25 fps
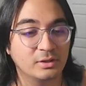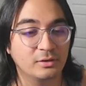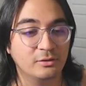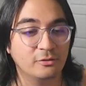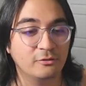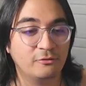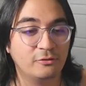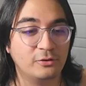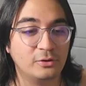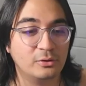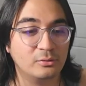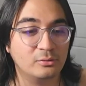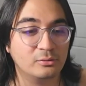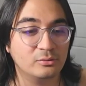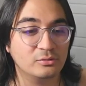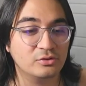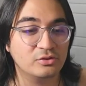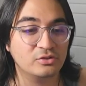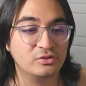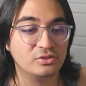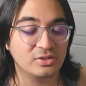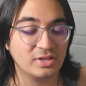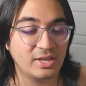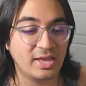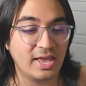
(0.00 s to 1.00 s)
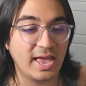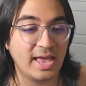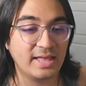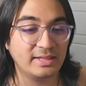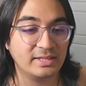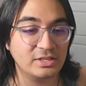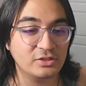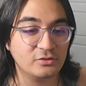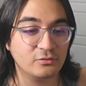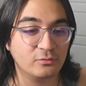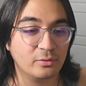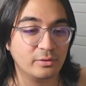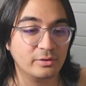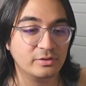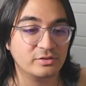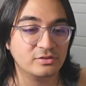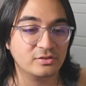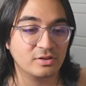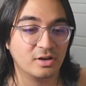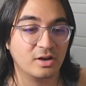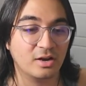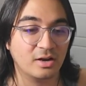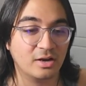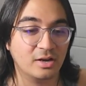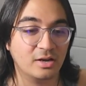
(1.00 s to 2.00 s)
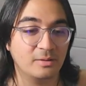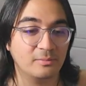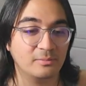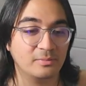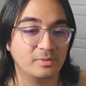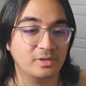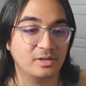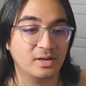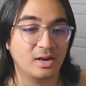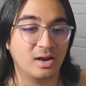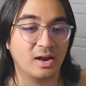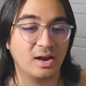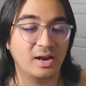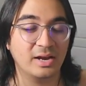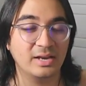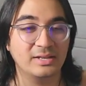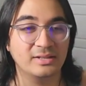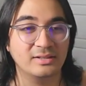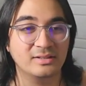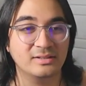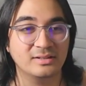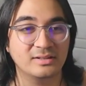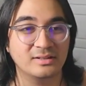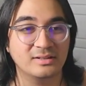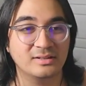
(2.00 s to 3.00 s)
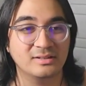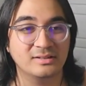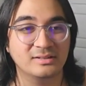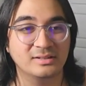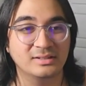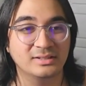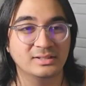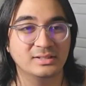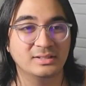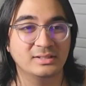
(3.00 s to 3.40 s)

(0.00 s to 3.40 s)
feels, at least for its time, kinda